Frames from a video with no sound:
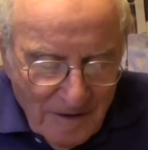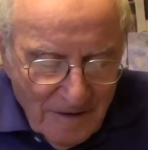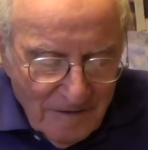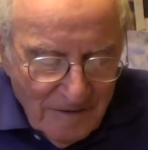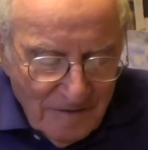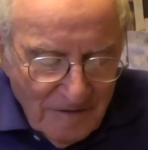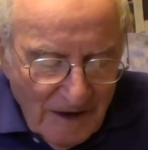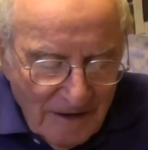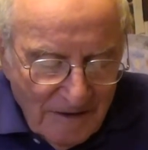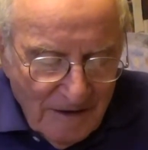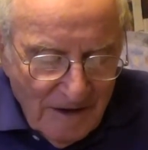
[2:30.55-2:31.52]

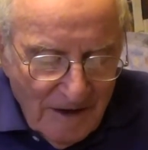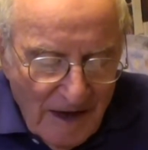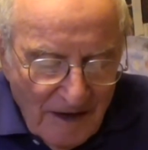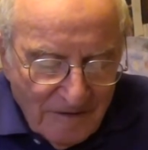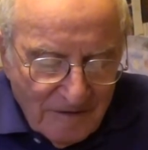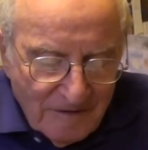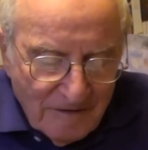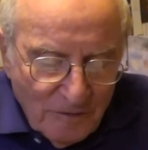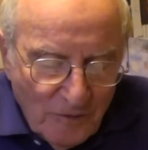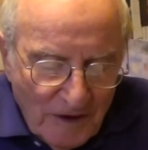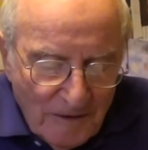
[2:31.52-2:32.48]
Secondly,
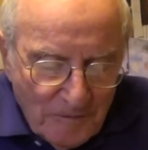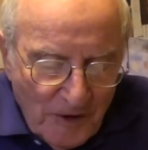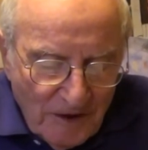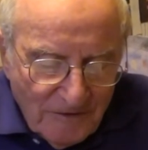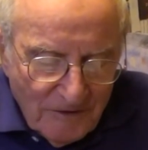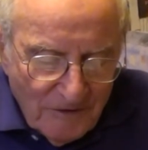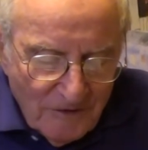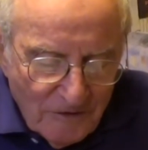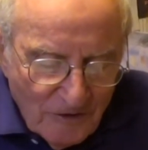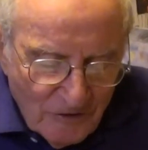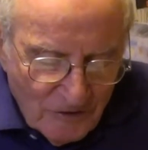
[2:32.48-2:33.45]
asks what our process
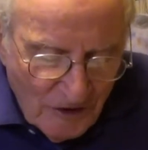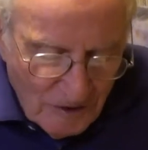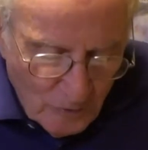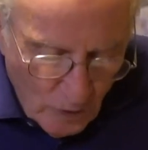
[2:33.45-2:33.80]
is to start